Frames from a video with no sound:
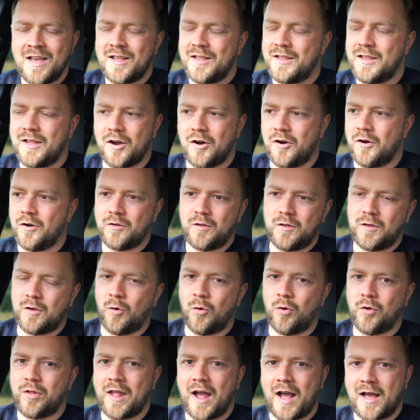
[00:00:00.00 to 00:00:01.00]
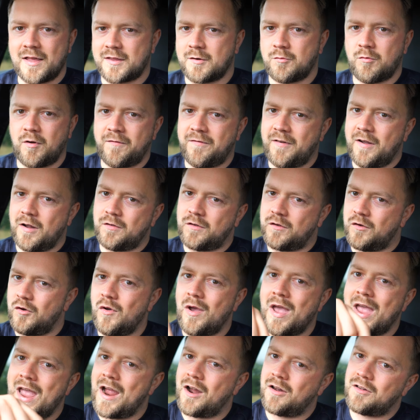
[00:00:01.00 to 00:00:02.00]
No, don't. As I referred
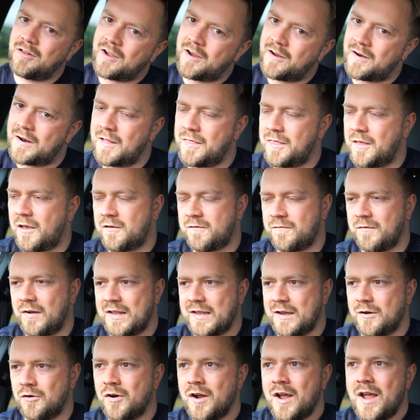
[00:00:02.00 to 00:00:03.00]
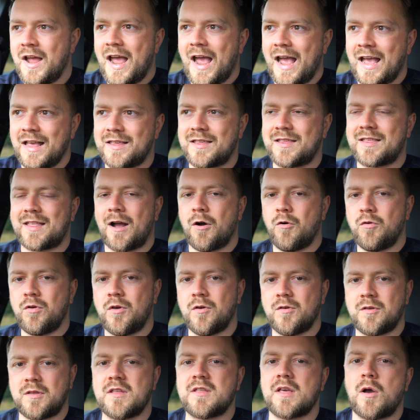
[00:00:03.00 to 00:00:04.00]
to earlier in this video, it still
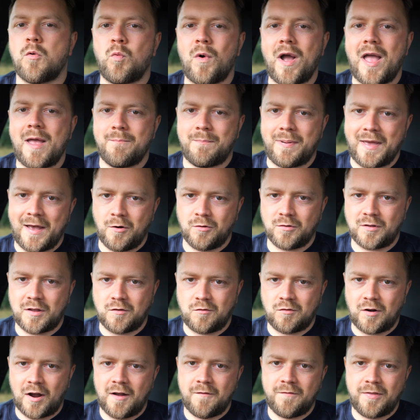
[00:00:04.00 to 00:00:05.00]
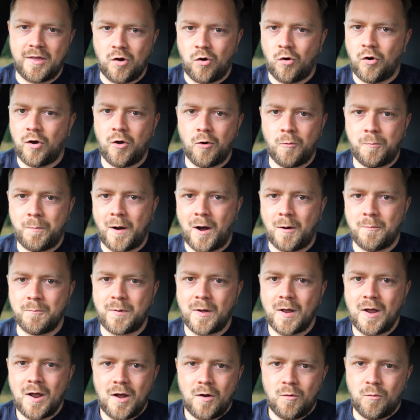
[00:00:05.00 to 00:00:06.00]
uses a wet belt to drive the oil
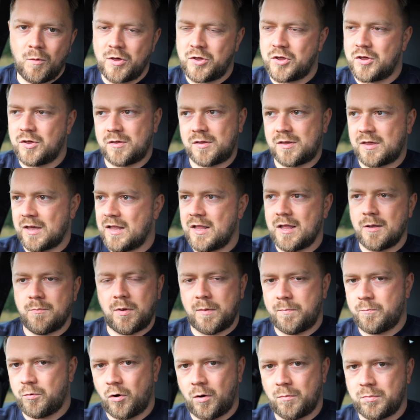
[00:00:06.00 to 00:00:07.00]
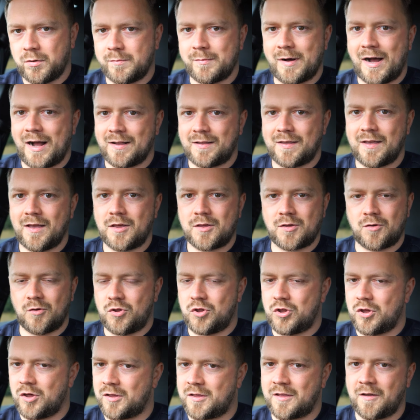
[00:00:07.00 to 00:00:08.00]
pump, which is seen to be problematic, so
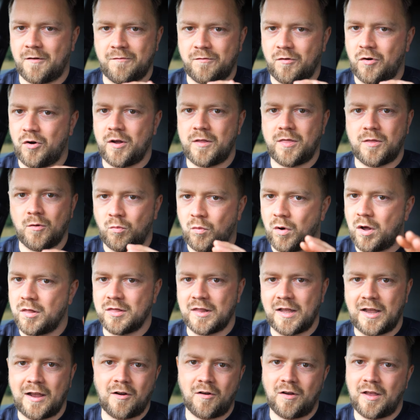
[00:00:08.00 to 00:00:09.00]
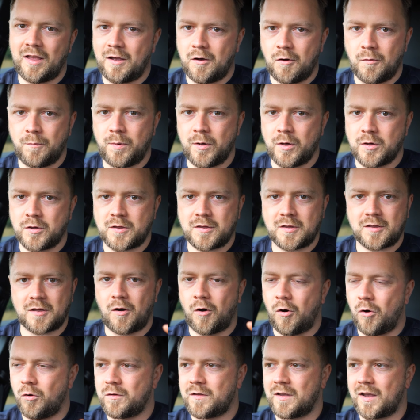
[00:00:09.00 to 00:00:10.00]
just avoid the 1 litre Ecoboosts
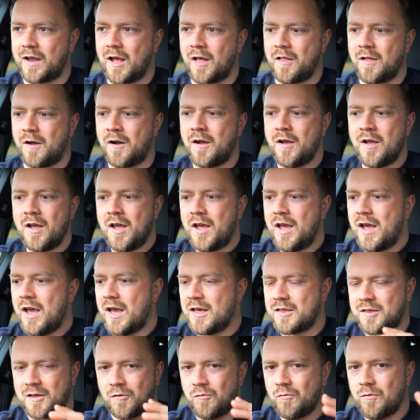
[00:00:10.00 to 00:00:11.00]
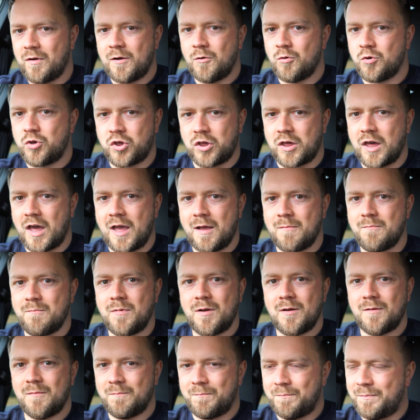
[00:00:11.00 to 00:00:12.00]
altogether. It's a real shame,
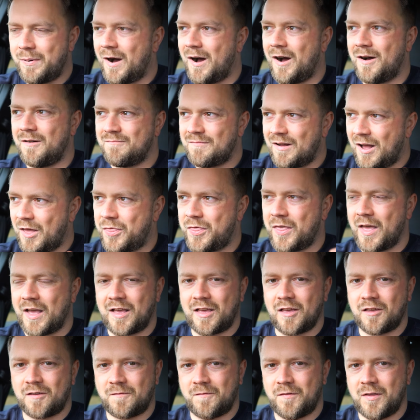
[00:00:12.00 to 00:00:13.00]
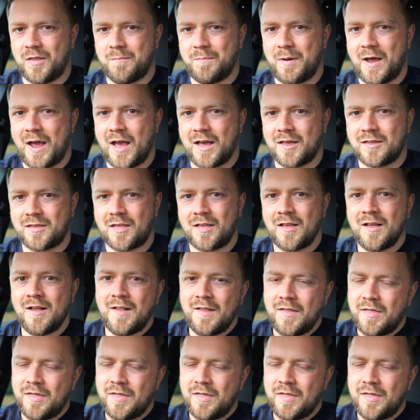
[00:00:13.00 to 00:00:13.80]
but I think it's for the best.